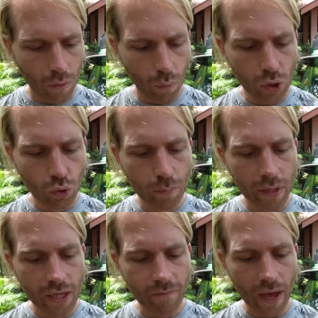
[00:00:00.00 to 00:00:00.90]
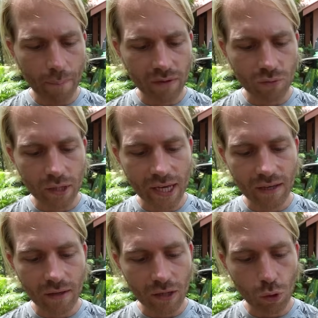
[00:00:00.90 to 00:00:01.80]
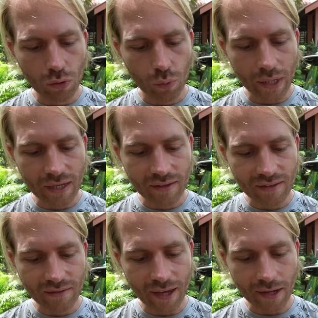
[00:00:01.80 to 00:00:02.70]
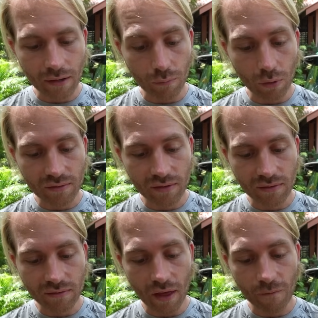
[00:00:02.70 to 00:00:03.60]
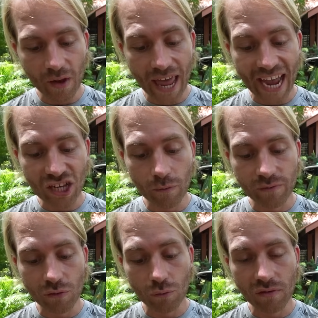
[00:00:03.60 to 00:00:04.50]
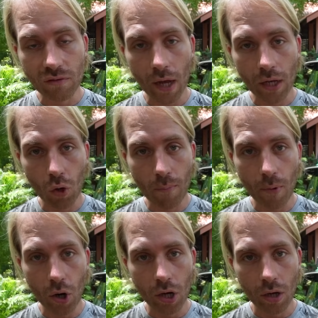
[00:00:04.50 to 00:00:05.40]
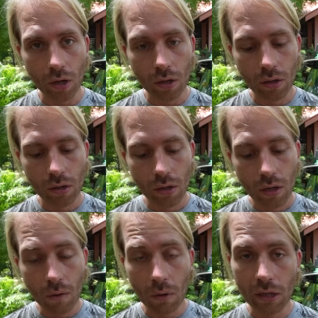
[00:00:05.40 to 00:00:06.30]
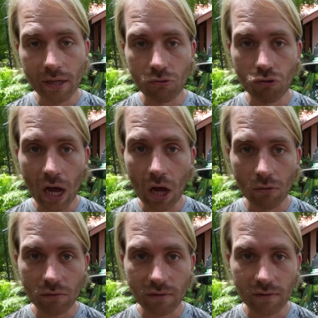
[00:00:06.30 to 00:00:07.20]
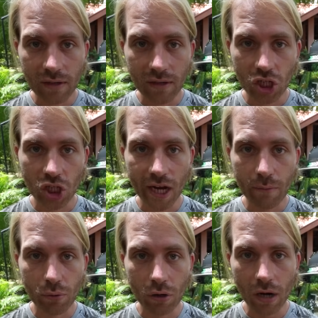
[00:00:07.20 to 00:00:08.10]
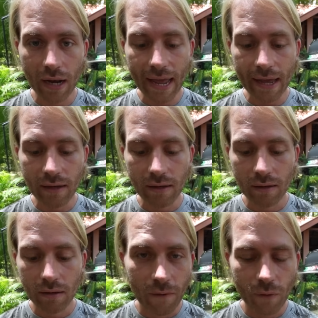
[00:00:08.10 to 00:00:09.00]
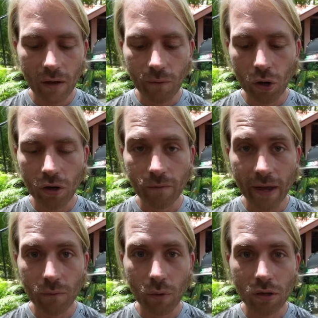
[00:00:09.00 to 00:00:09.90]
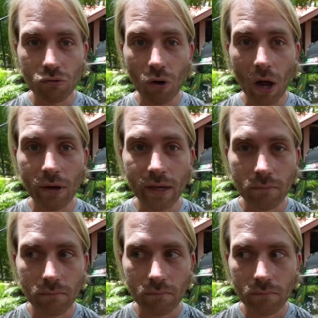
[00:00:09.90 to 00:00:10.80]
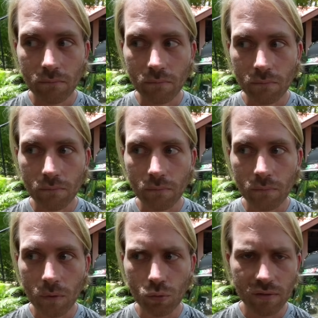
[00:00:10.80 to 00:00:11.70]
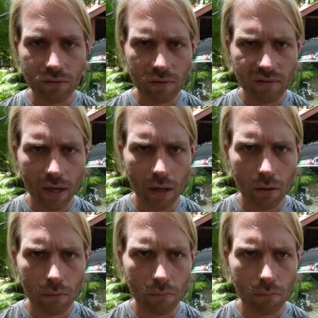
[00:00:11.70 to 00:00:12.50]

What do you believe happened to King Ludwig the Second? Was his death an act of suicide or murder? Well, he drowned in the Sternberger Lake. Have you ever heard of anyone drowning who is suicidal?